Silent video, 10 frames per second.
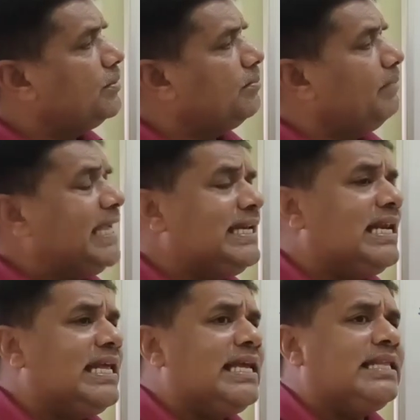
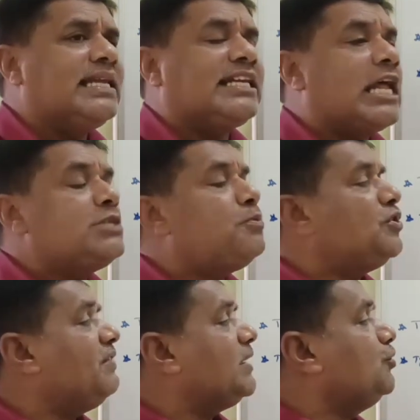mainly the
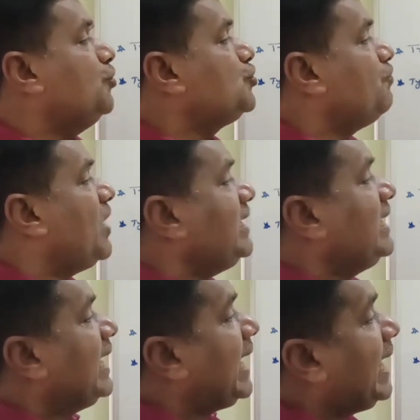transport were used for
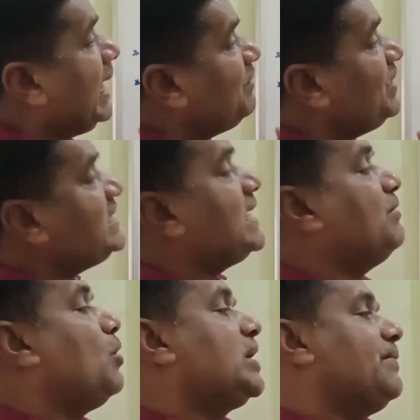airways
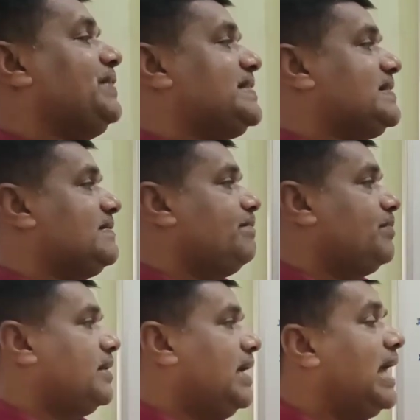and waterways.
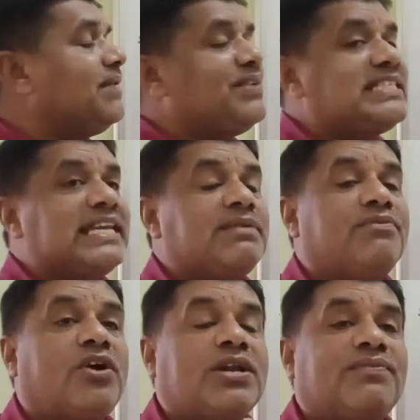Airways
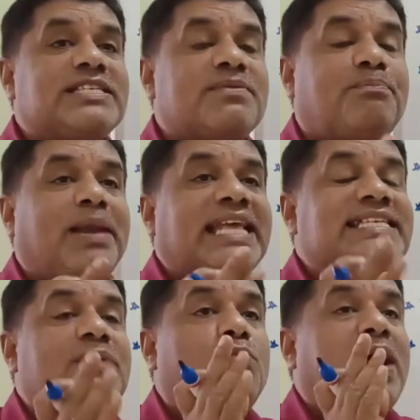and waterways
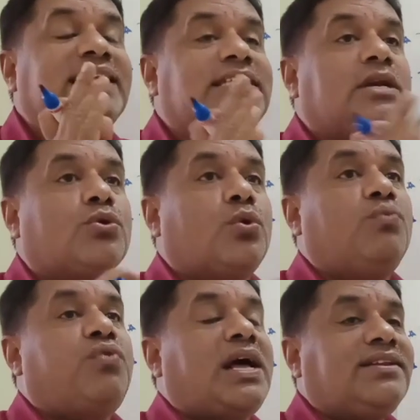plays a vital
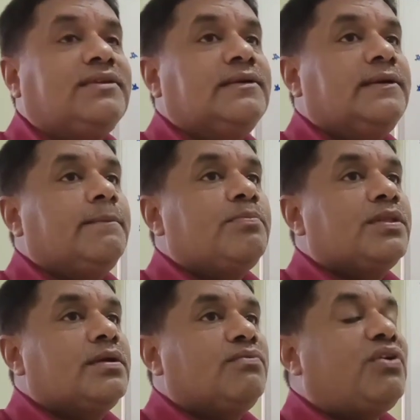role for
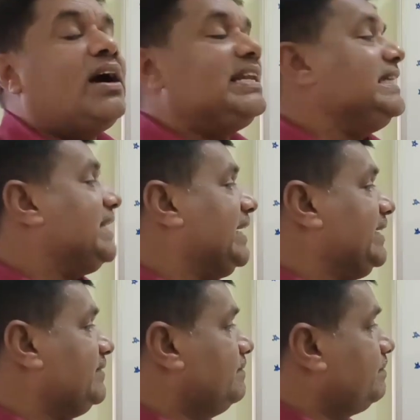foreign
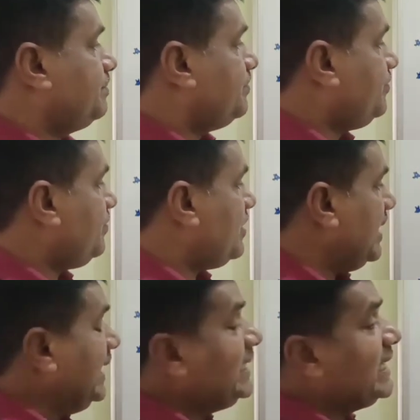trade,
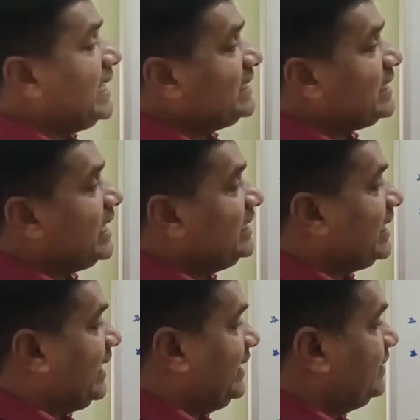international
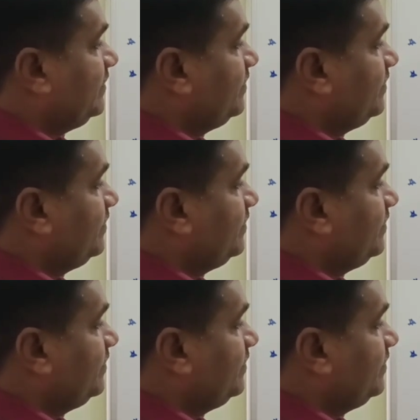trade.